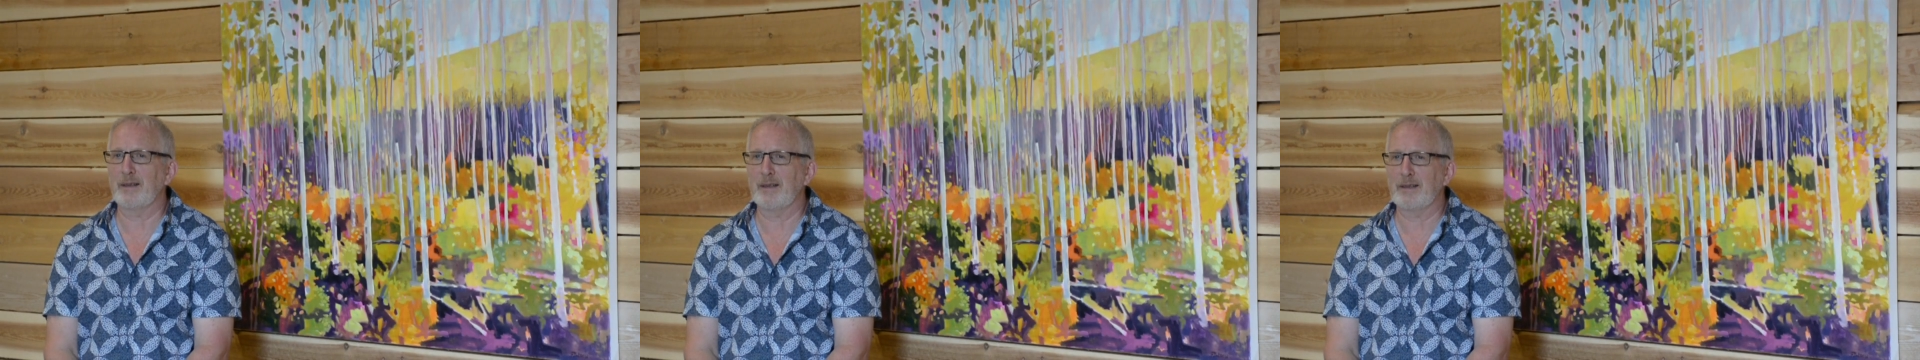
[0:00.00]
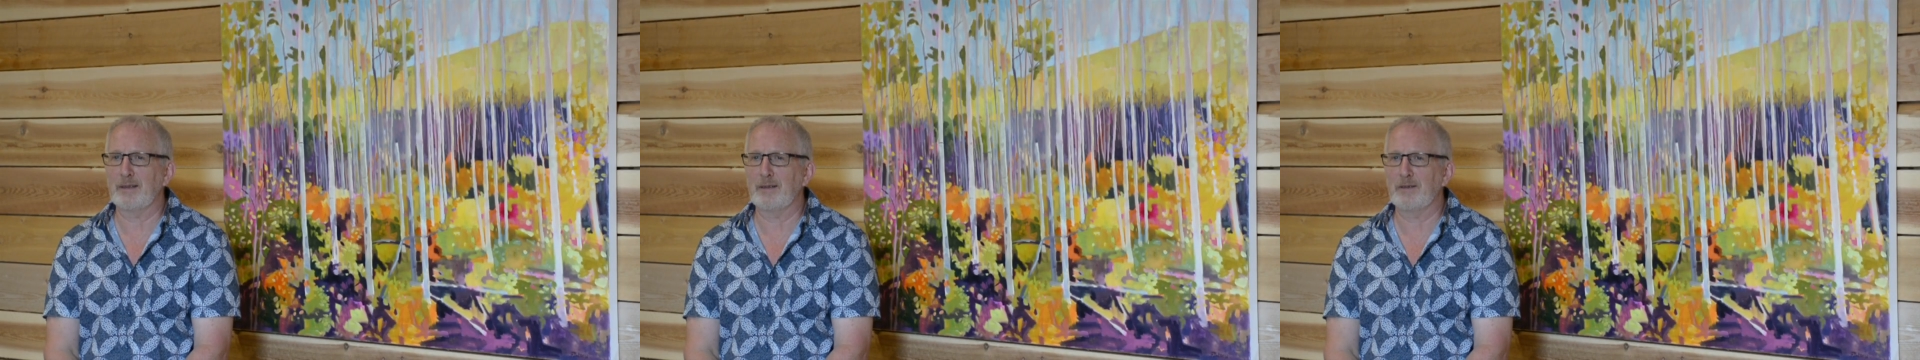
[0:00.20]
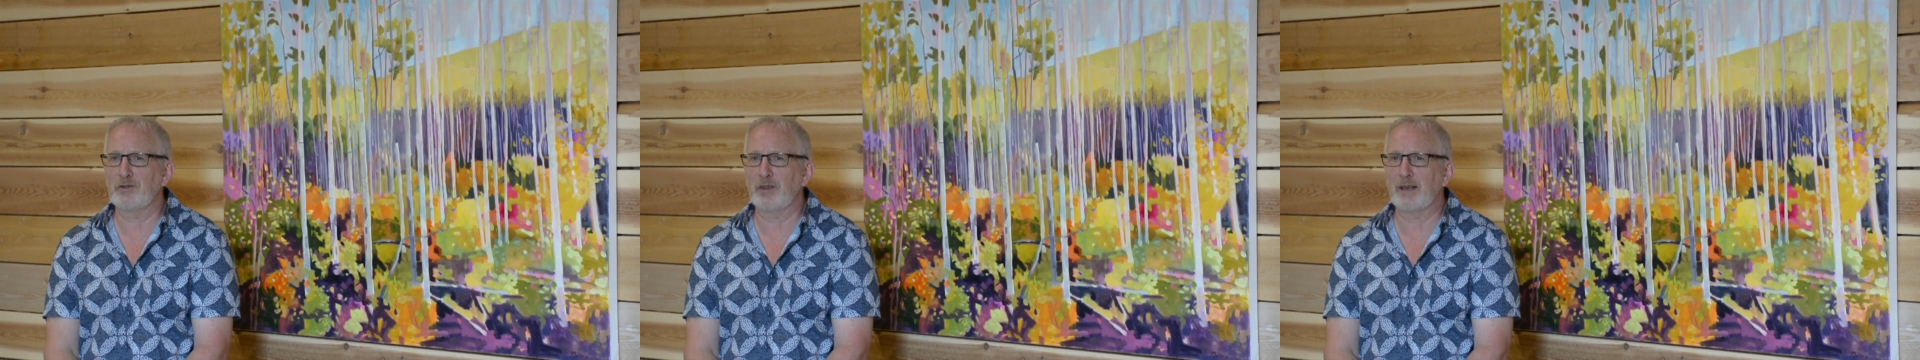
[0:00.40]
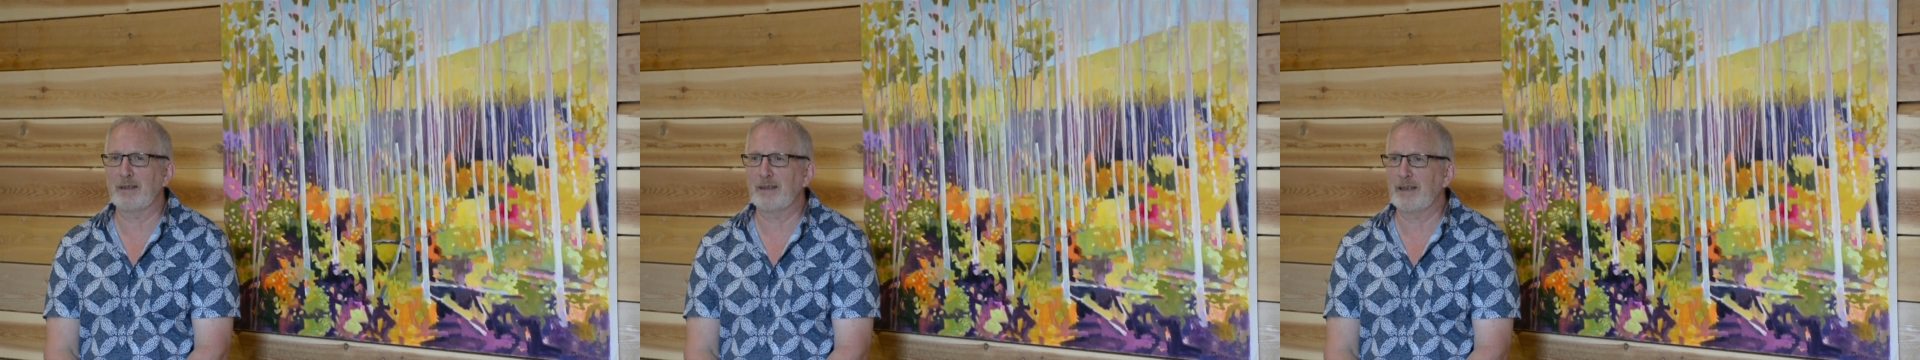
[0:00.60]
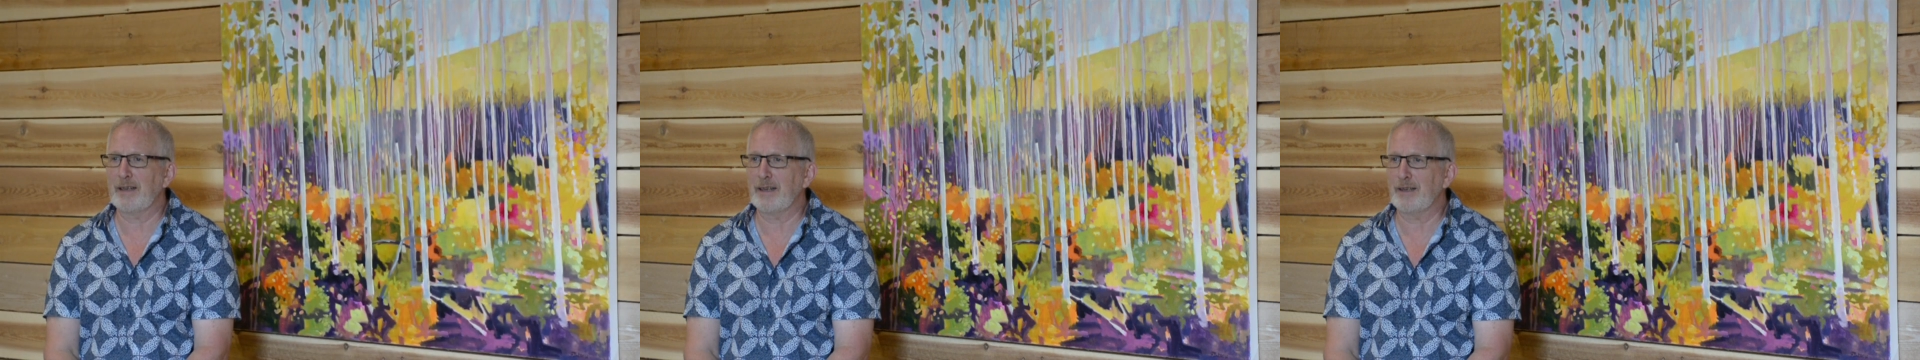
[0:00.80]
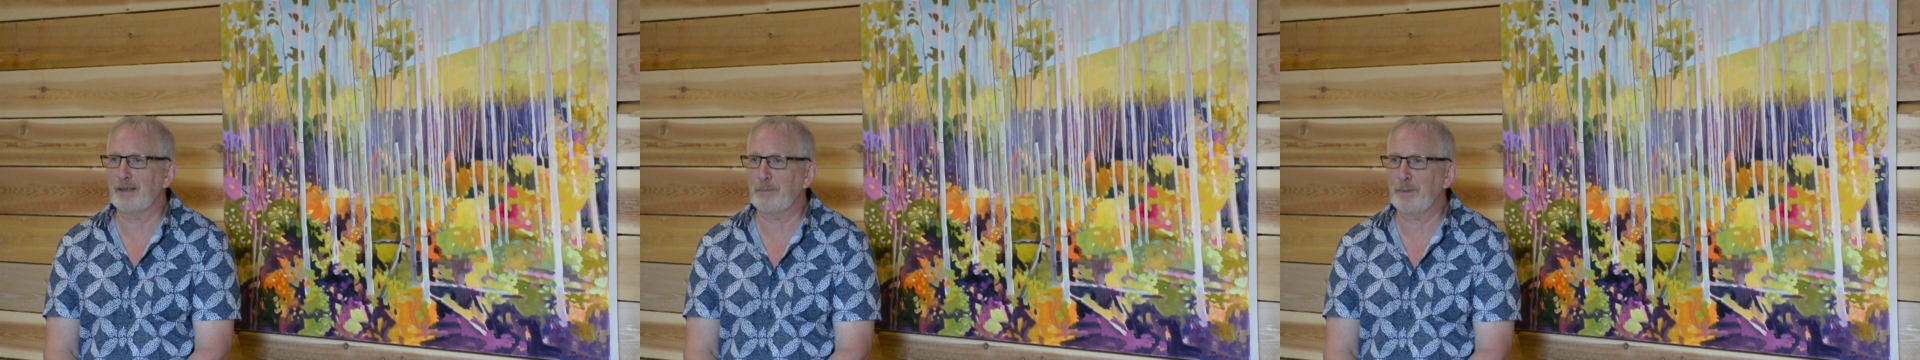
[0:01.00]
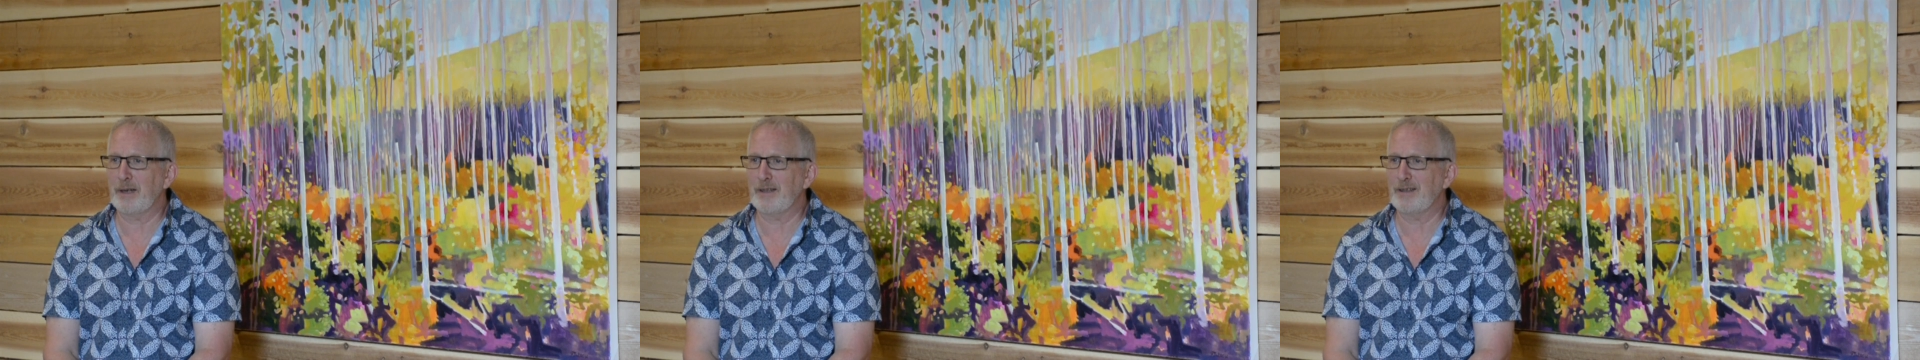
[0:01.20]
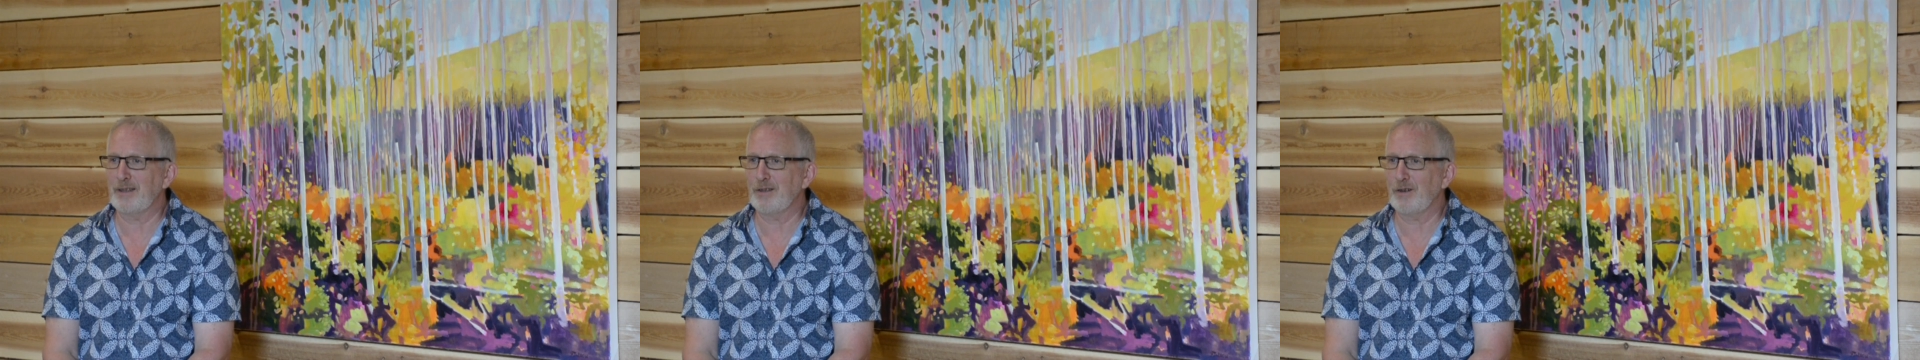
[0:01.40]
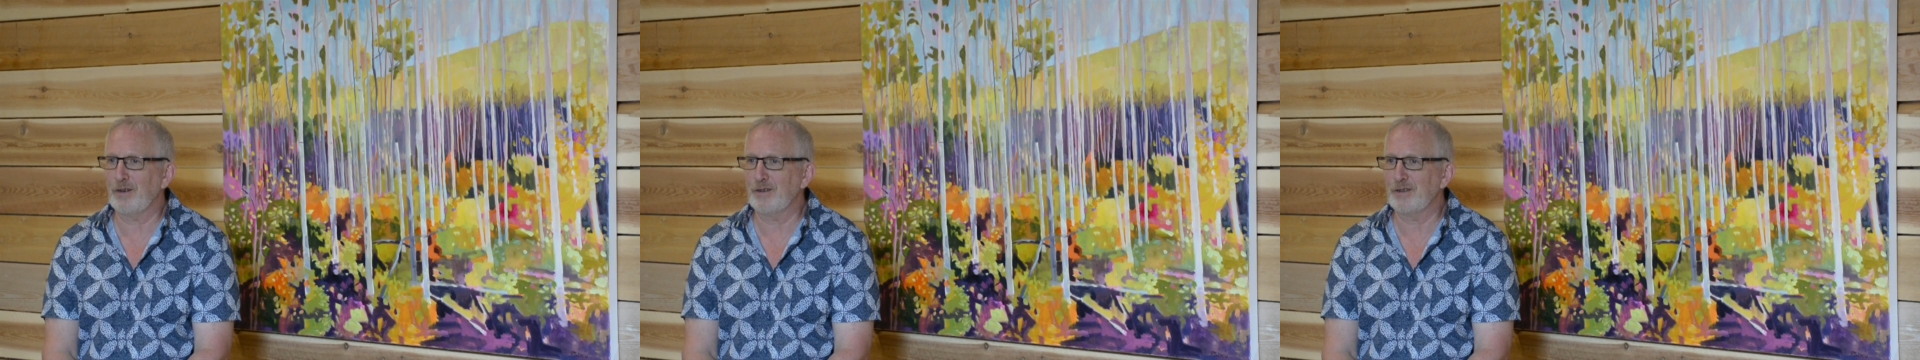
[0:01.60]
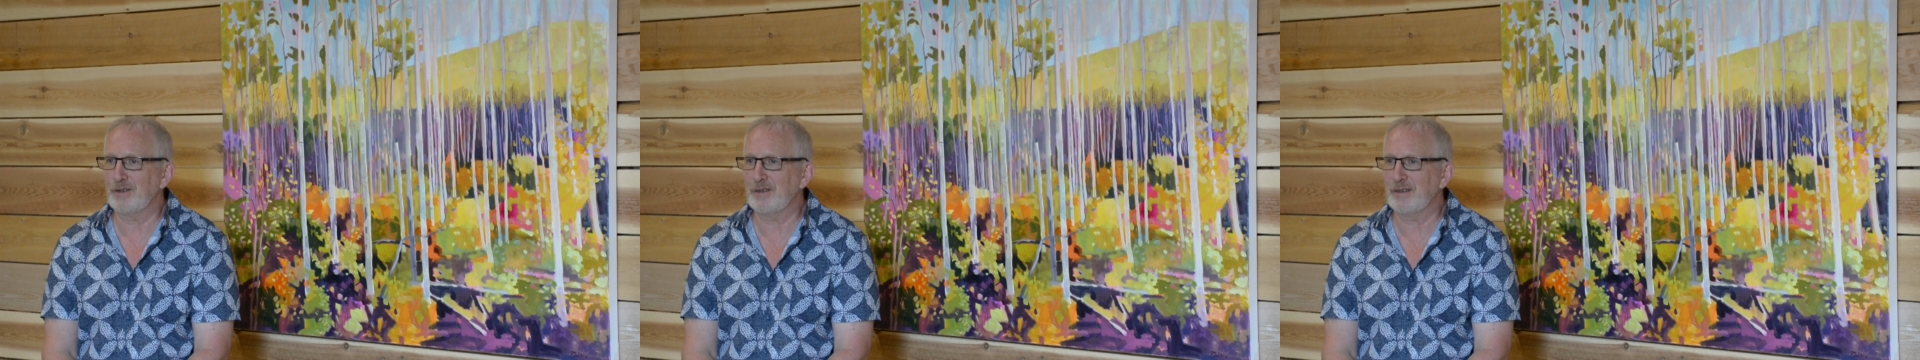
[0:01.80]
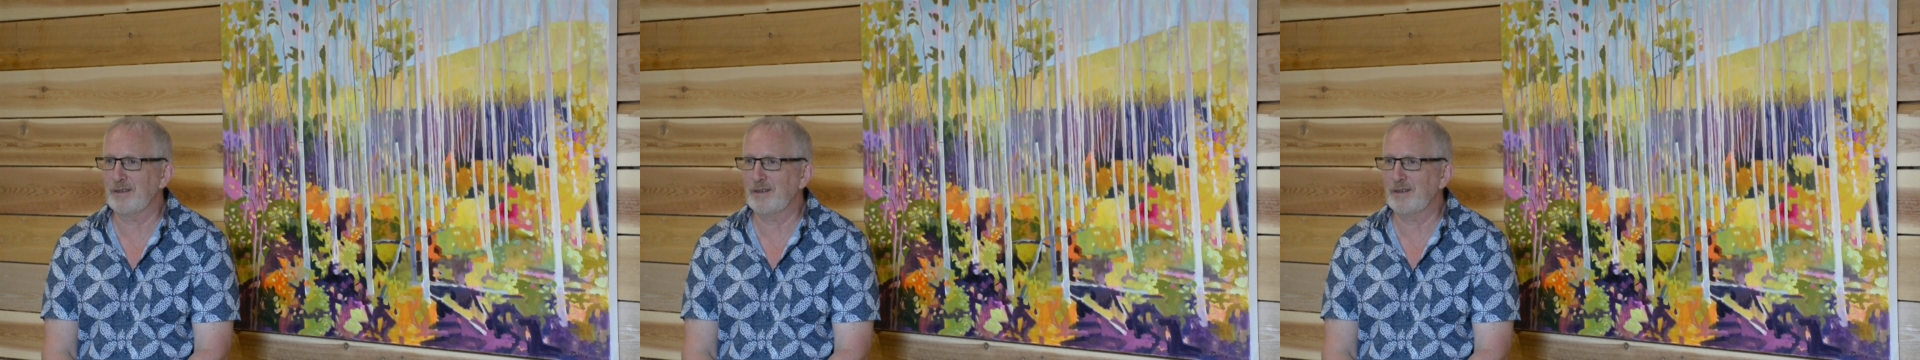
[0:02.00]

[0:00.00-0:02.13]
I try and lay in a painting all in